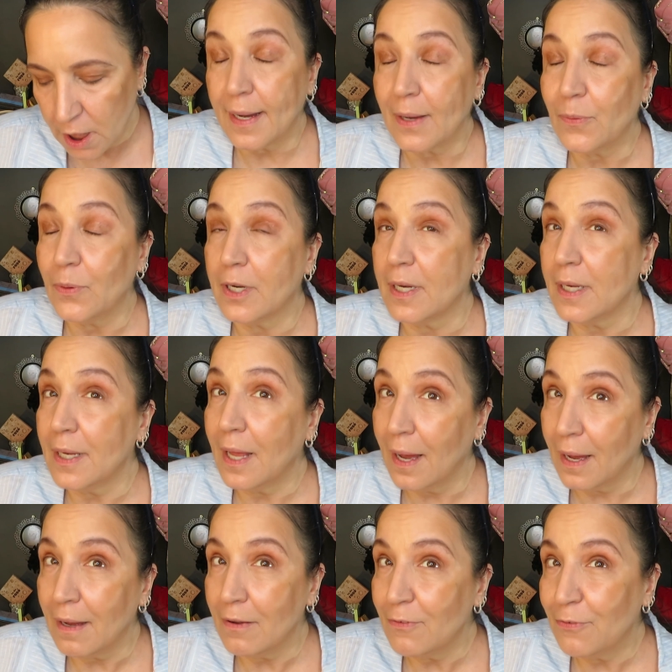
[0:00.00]
I would
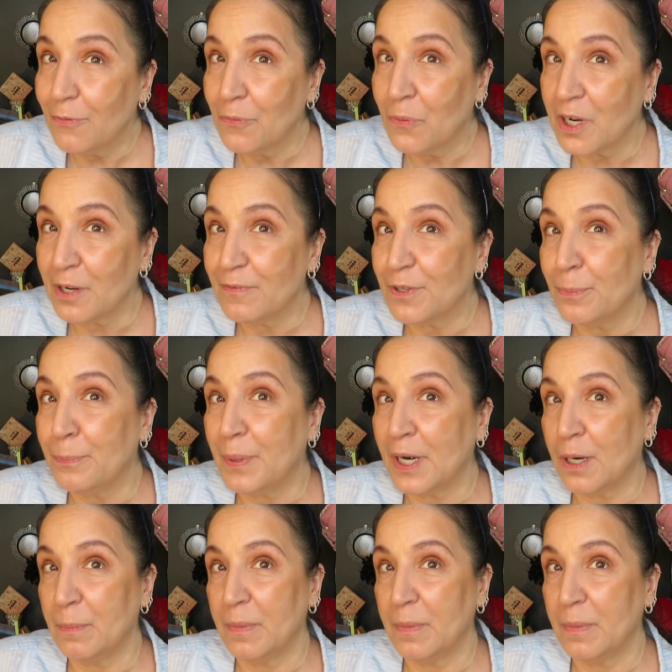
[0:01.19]
love one of the Bare